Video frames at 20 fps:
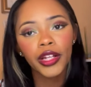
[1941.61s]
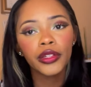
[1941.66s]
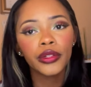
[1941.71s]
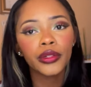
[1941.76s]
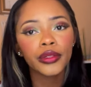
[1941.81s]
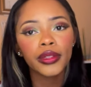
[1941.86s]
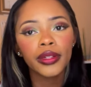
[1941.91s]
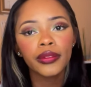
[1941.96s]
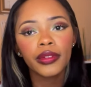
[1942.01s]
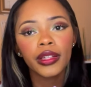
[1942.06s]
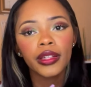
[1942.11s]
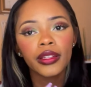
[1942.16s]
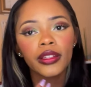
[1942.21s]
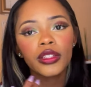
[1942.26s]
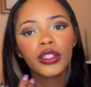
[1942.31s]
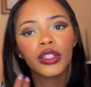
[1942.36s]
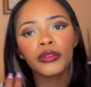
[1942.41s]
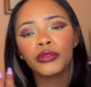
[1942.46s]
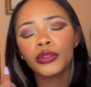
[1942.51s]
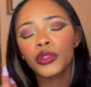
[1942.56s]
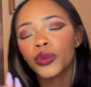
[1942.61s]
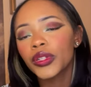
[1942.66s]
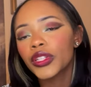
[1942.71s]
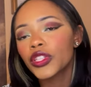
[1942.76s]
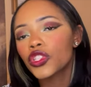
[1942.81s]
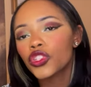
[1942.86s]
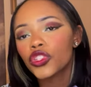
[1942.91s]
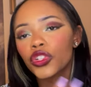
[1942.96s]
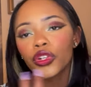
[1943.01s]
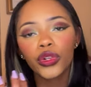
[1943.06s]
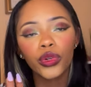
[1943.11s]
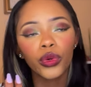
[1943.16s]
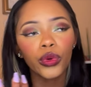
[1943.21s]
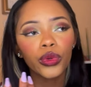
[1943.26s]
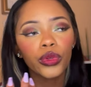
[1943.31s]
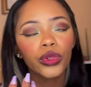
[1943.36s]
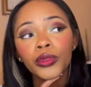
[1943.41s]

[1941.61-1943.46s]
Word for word: You're living in this influence circle.